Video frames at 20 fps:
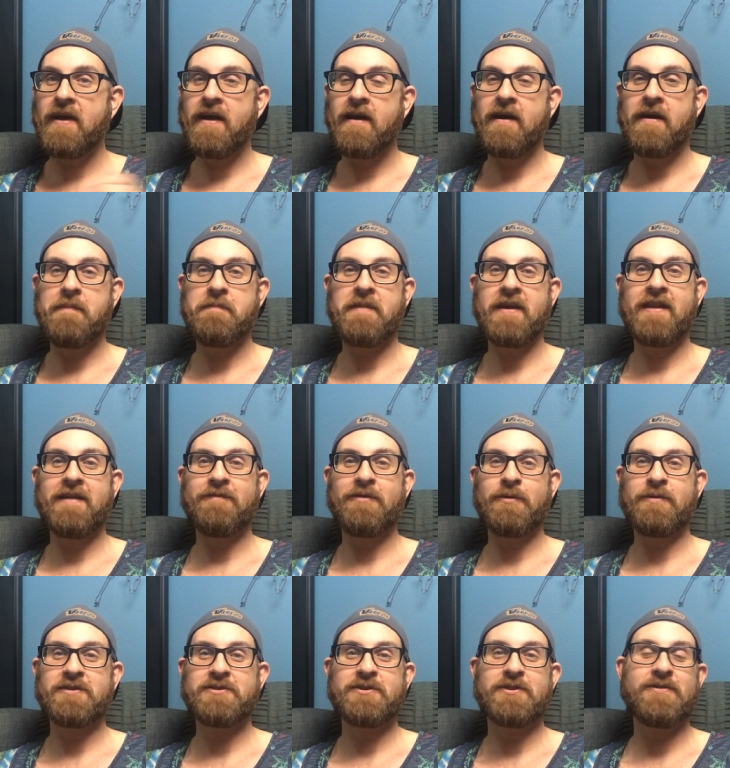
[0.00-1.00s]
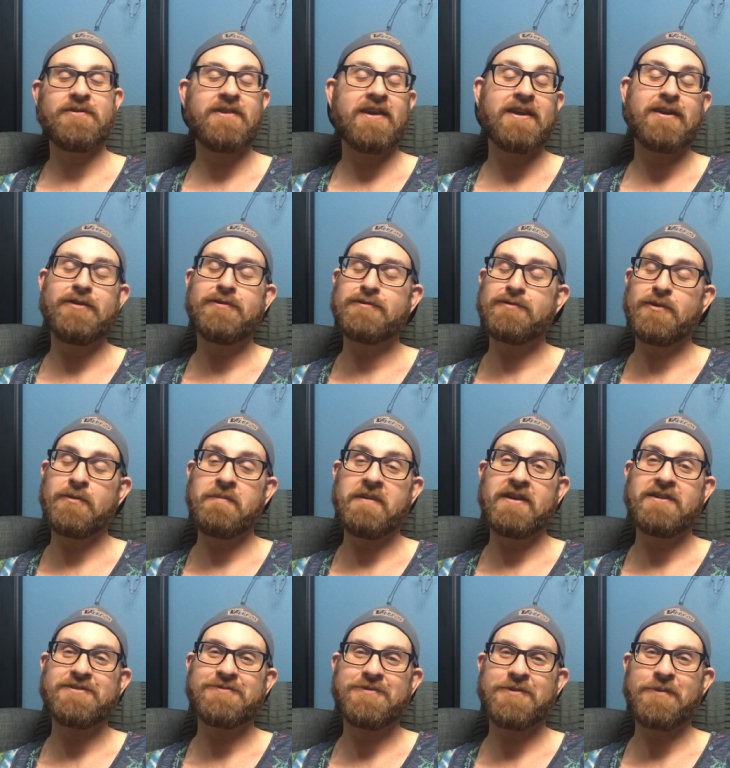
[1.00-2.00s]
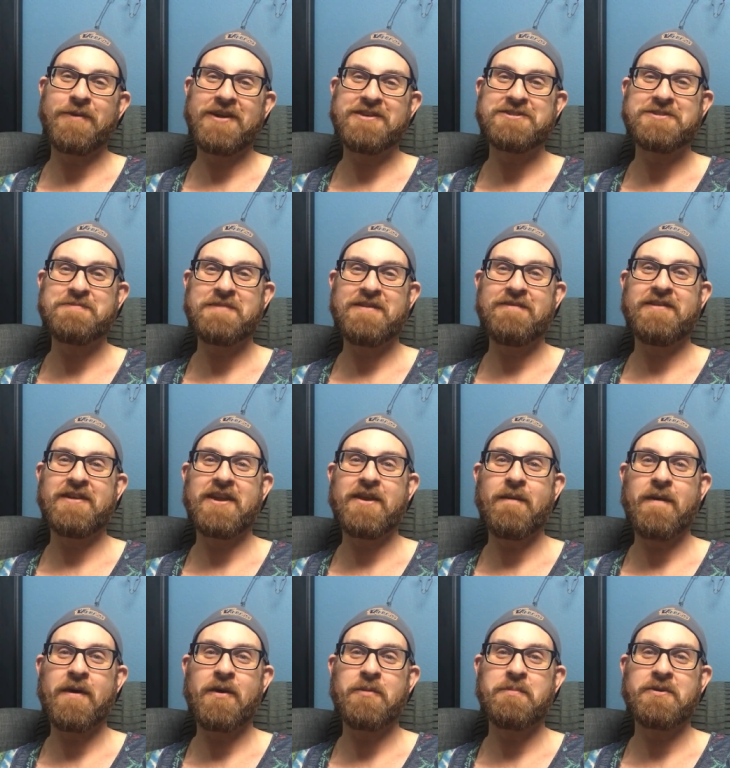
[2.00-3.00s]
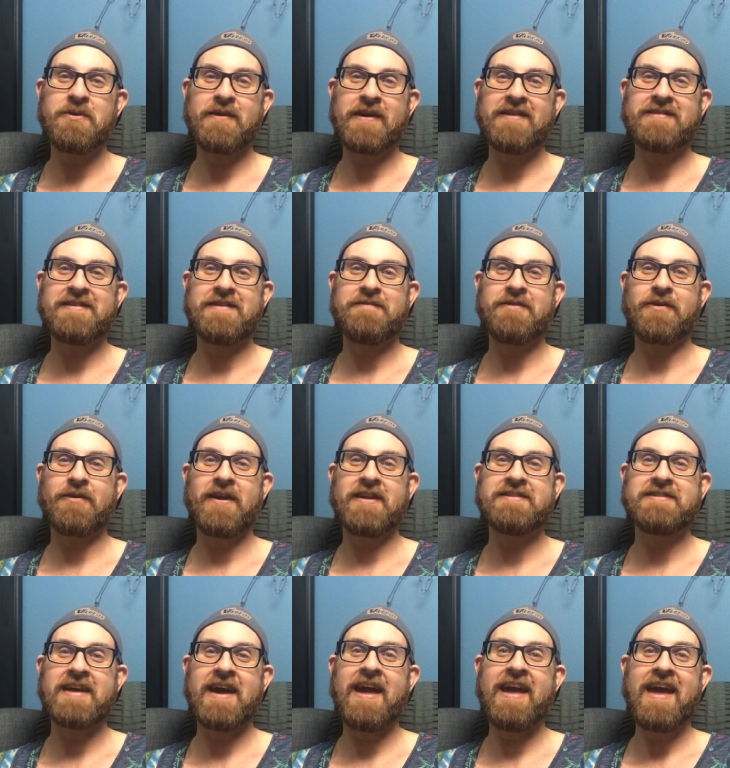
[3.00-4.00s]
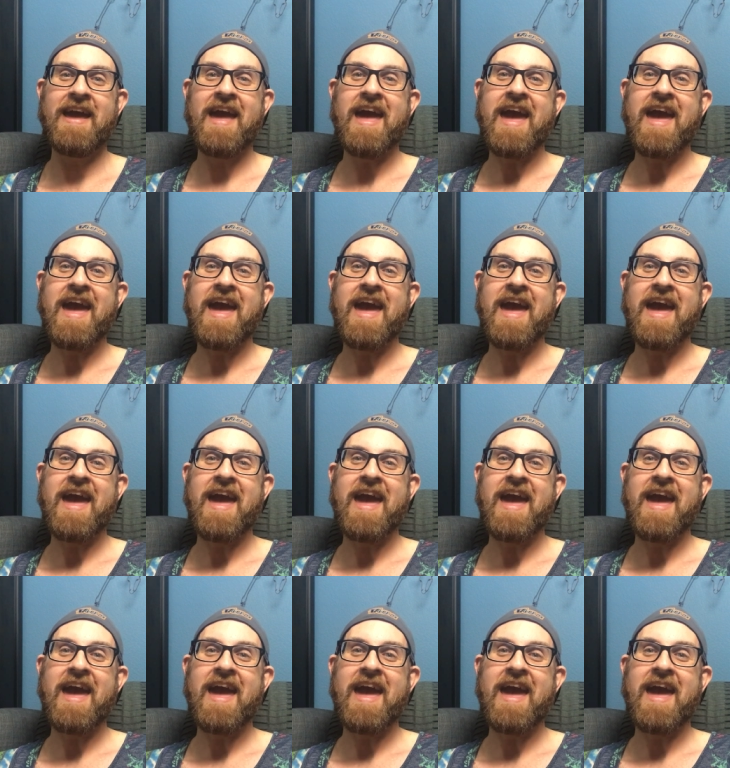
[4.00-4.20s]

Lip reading: And if you return, thank you so much for watching my video. I hope you guys have a great day.